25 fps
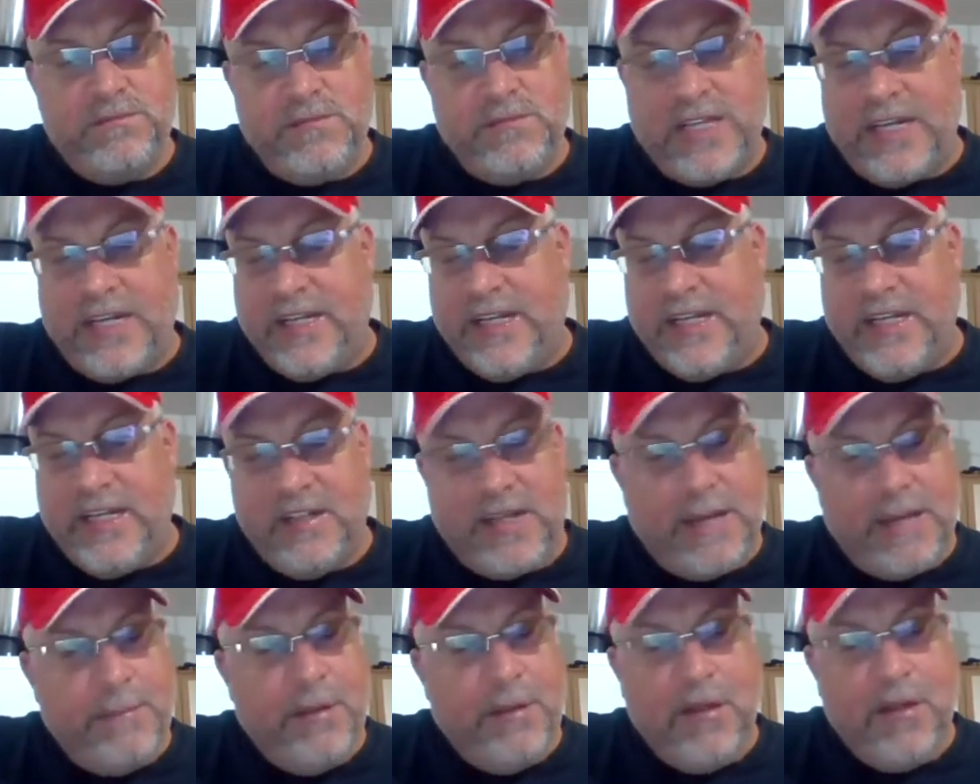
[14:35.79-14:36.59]

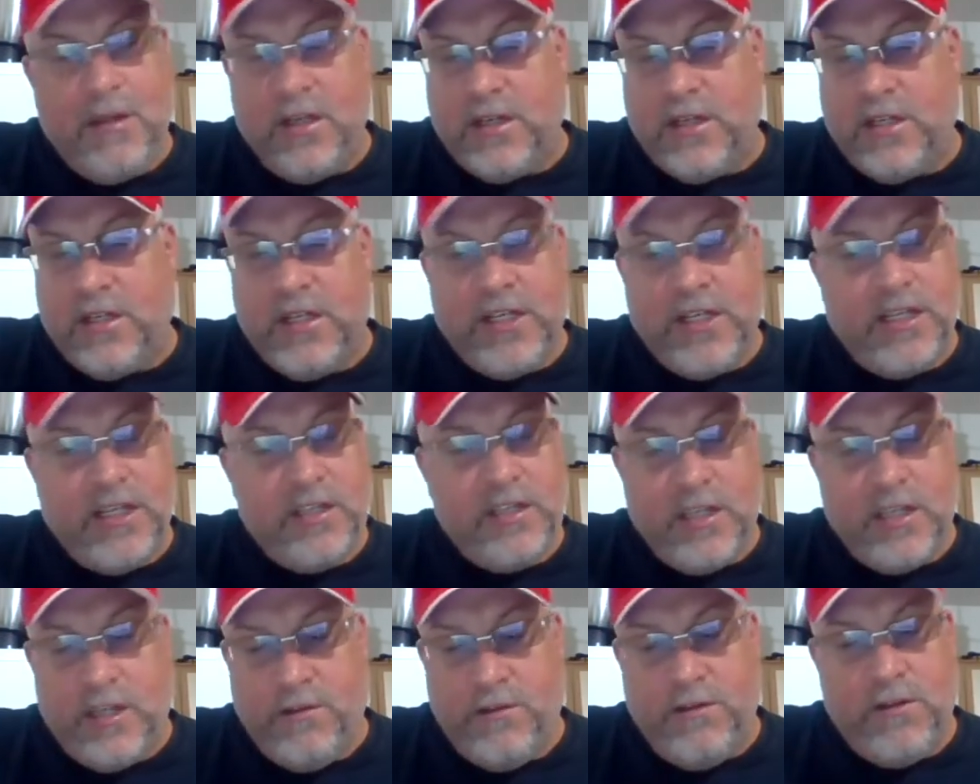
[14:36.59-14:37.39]
I'd be lucky to get
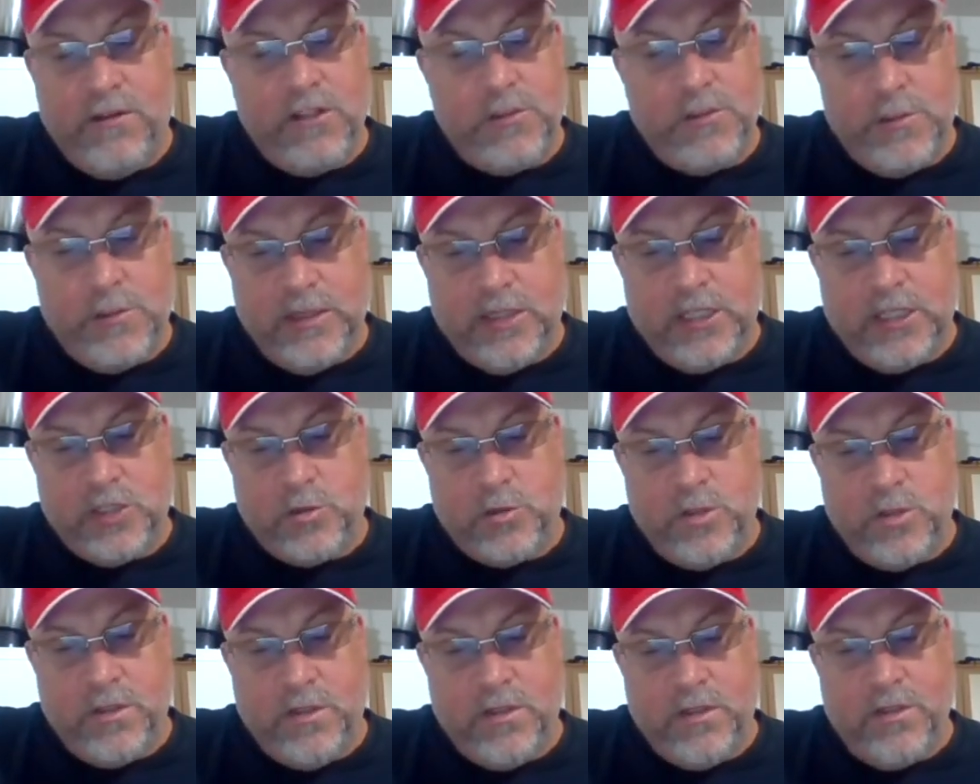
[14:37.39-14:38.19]
10 views, to be
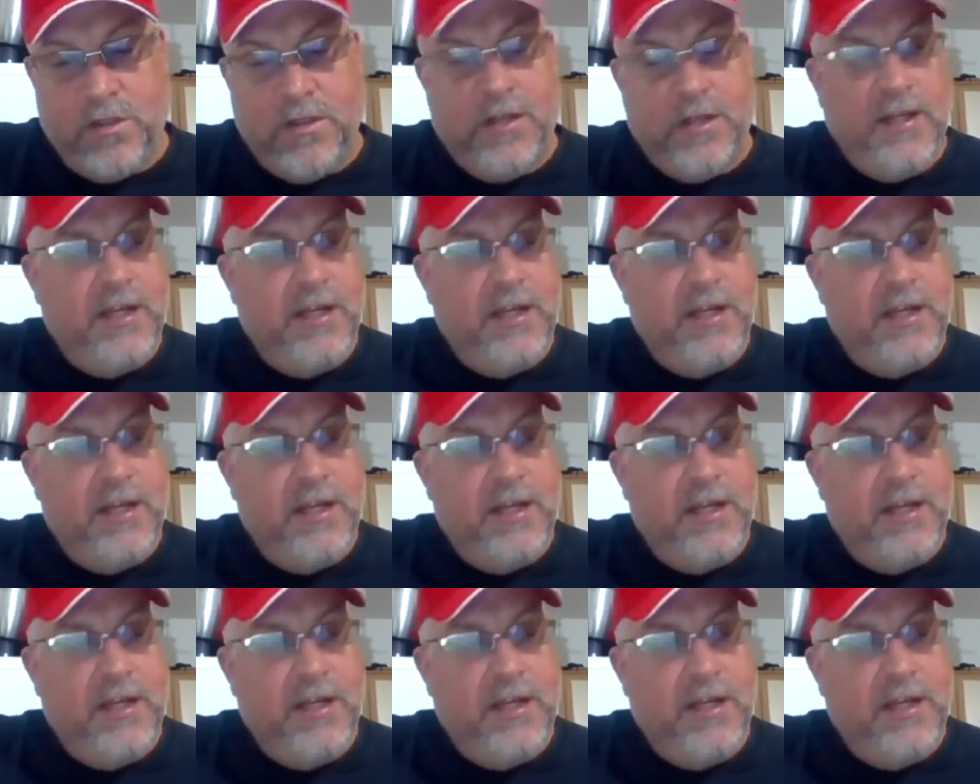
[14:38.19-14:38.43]
honest with you.